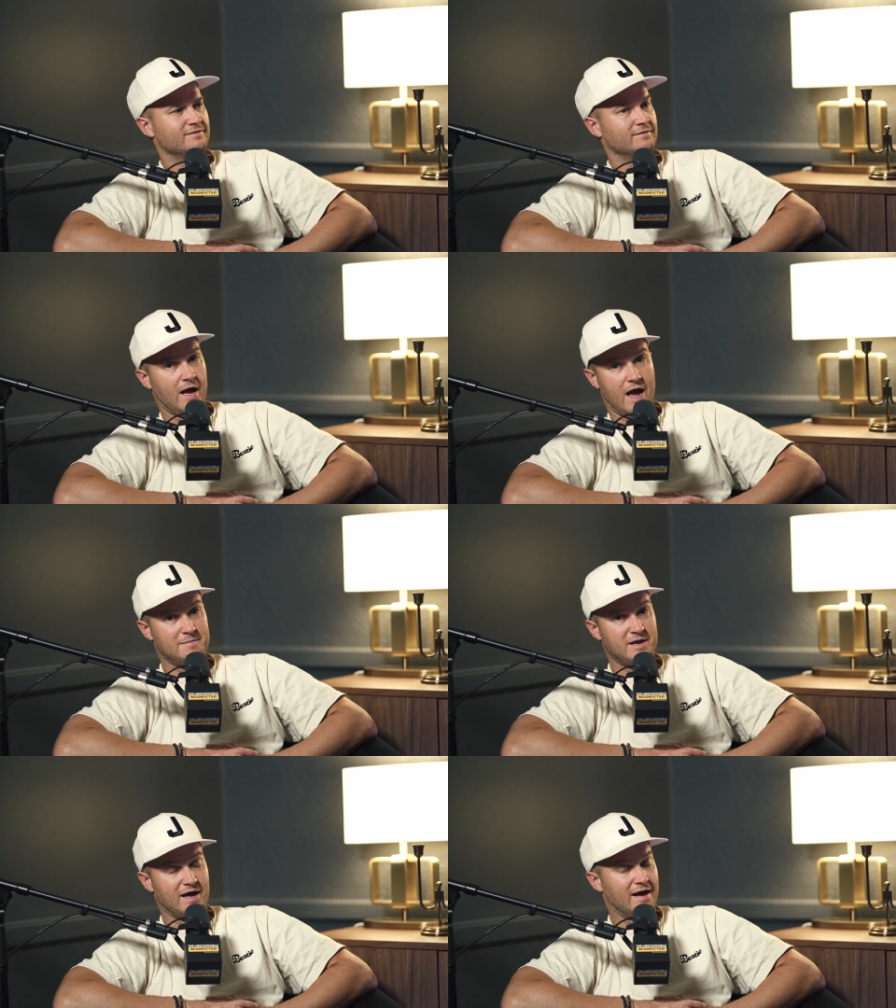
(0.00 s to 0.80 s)
I
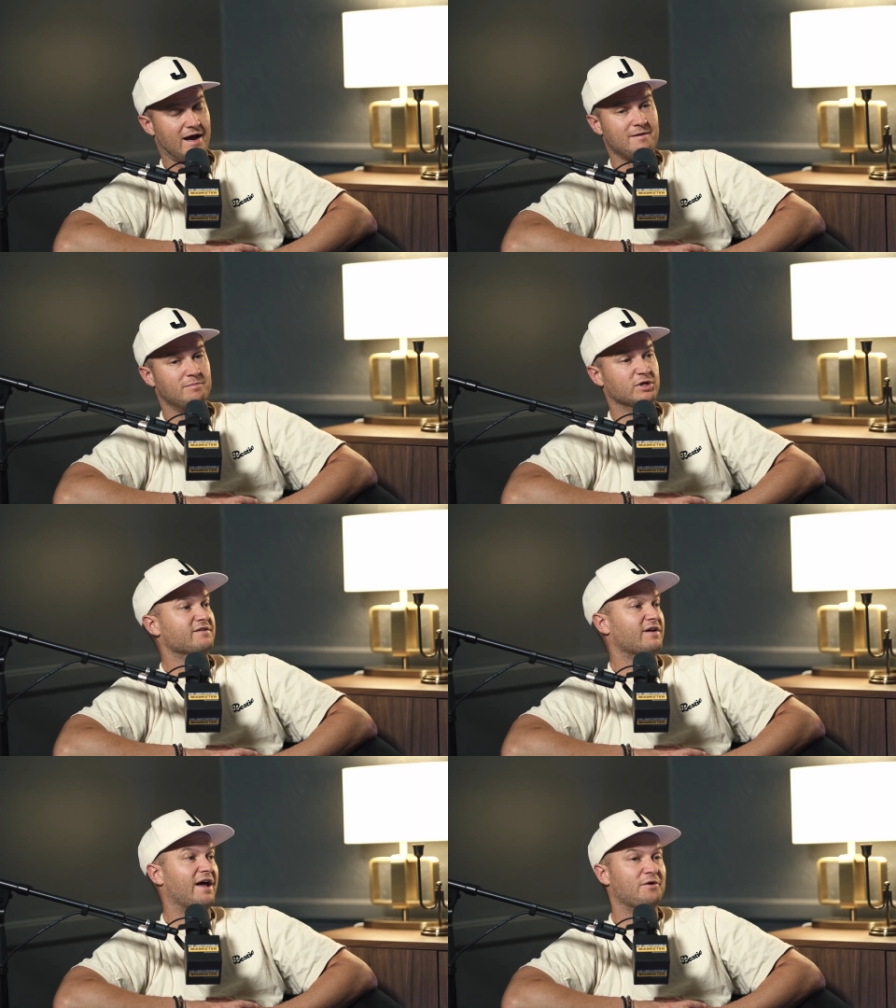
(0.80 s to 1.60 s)
mean, I
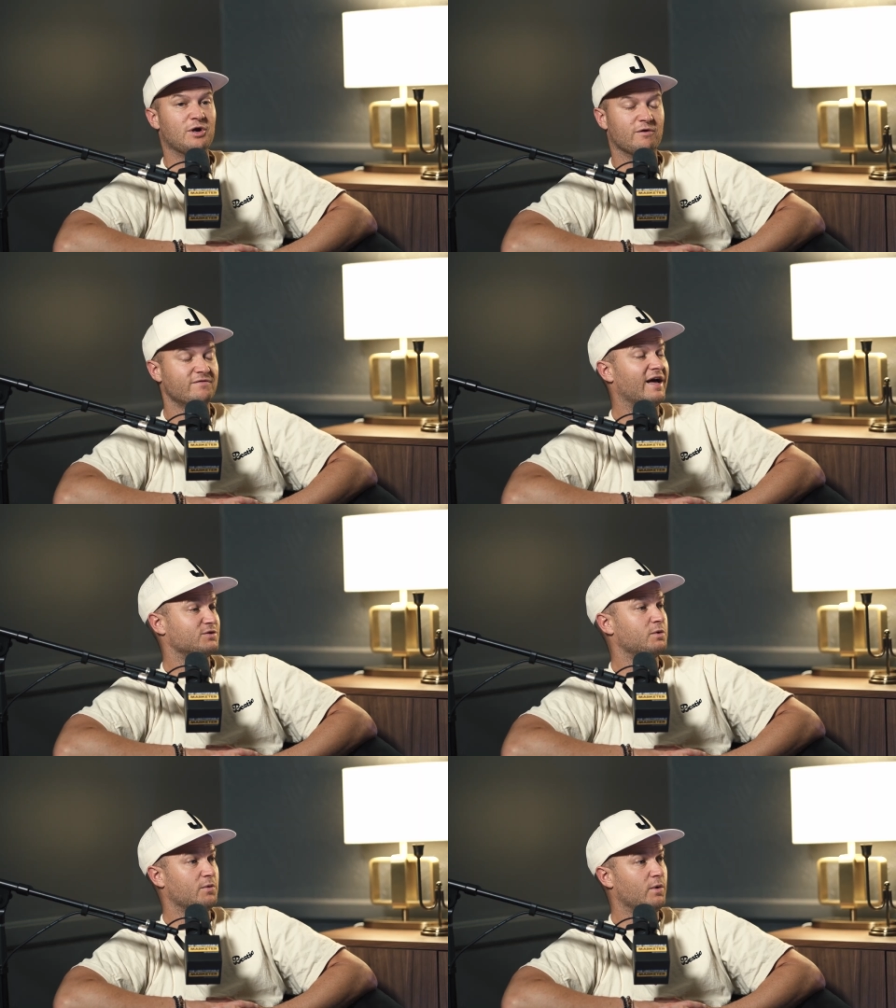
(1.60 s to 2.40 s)
believe it. I don't know if
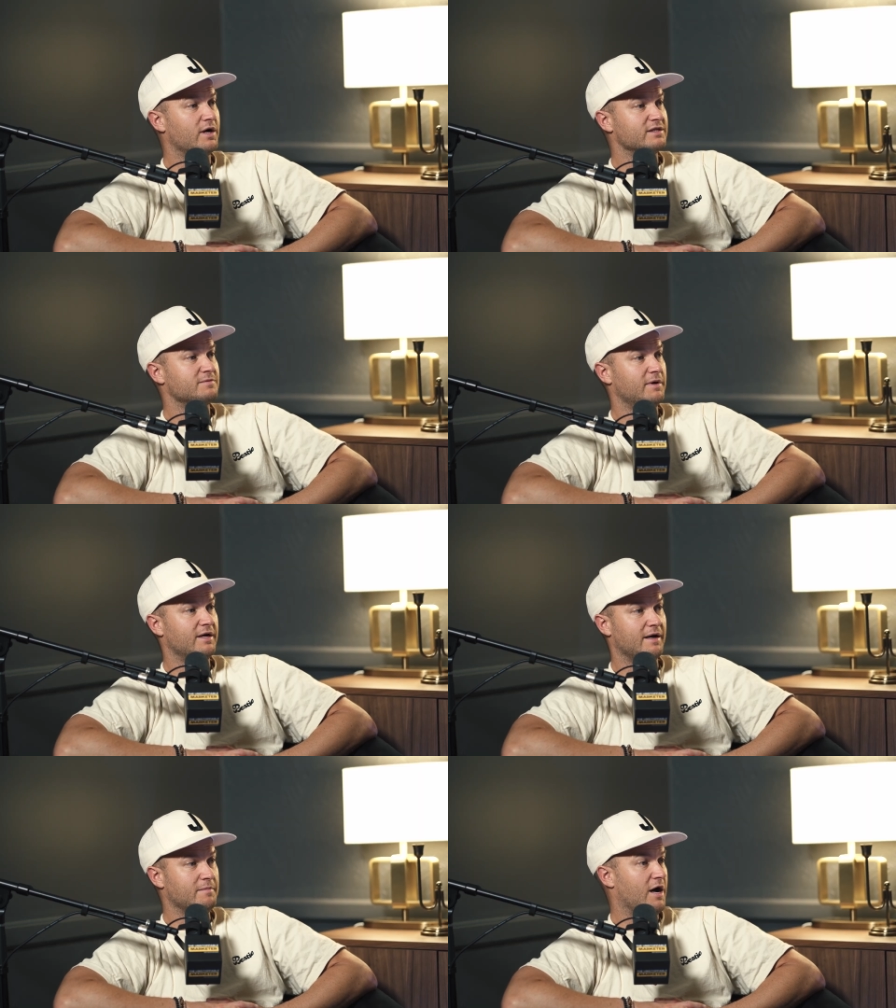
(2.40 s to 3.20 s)
that's what it was, but
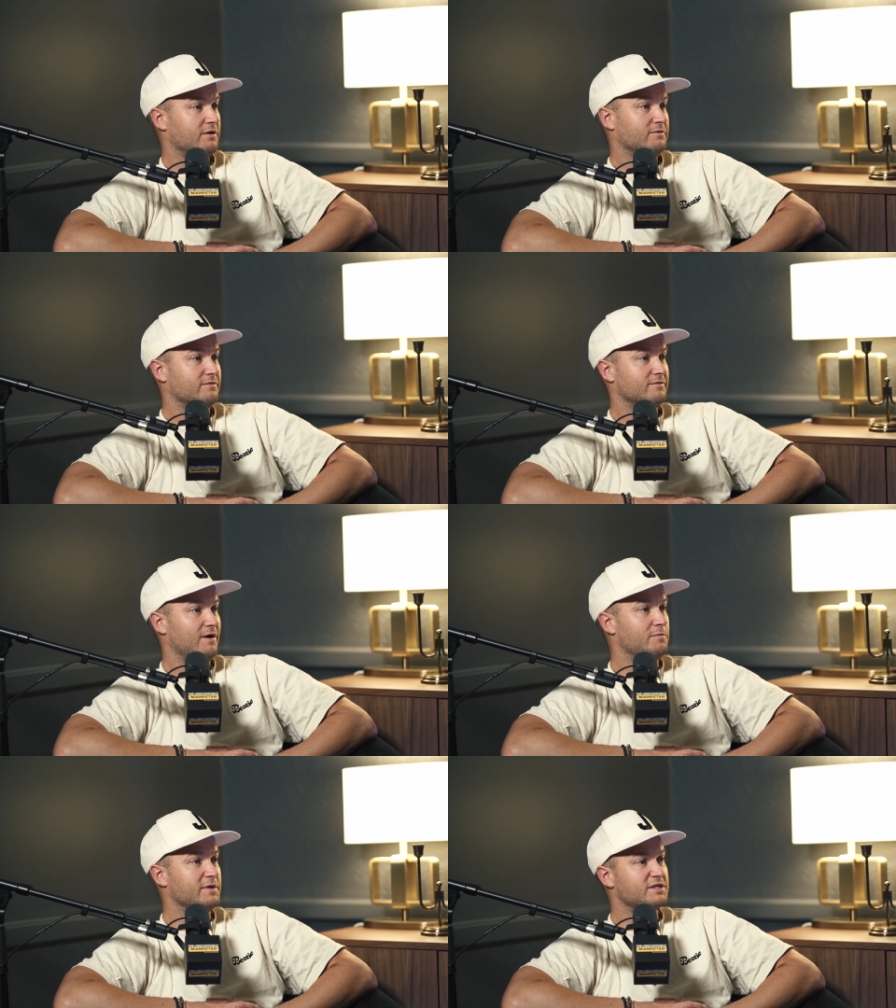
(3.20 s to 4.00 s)
I
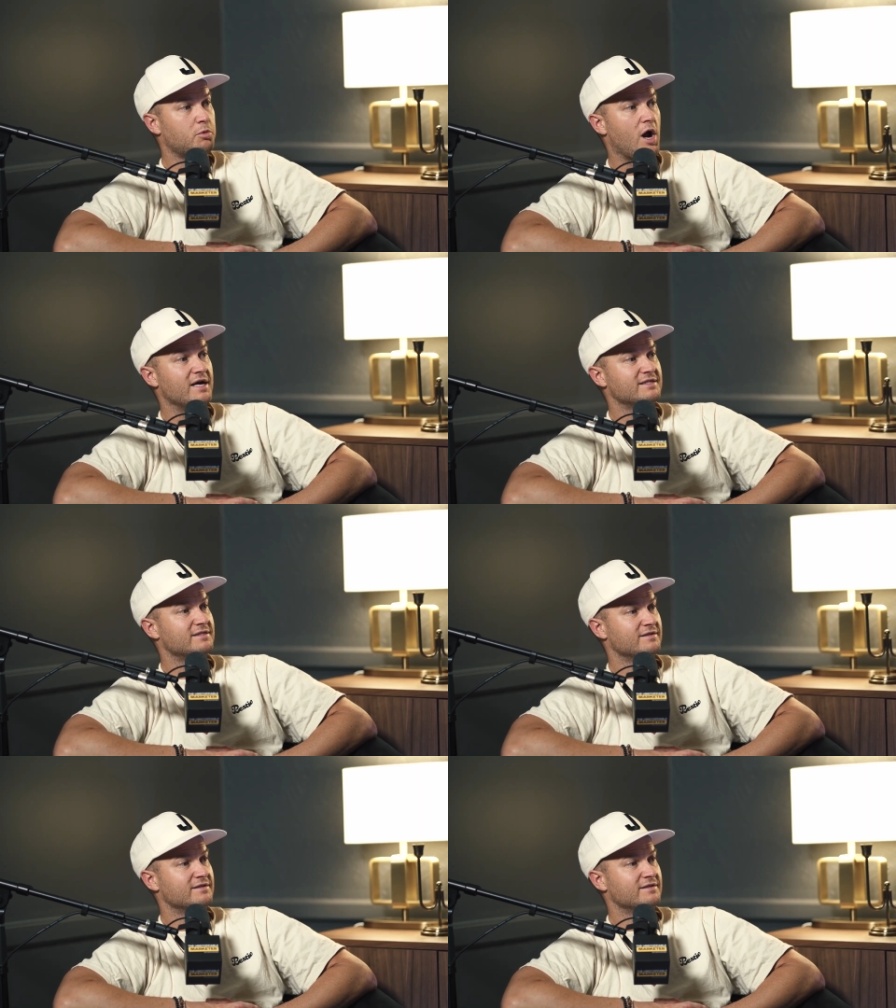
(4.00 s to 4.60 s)
wouldn't be surprised.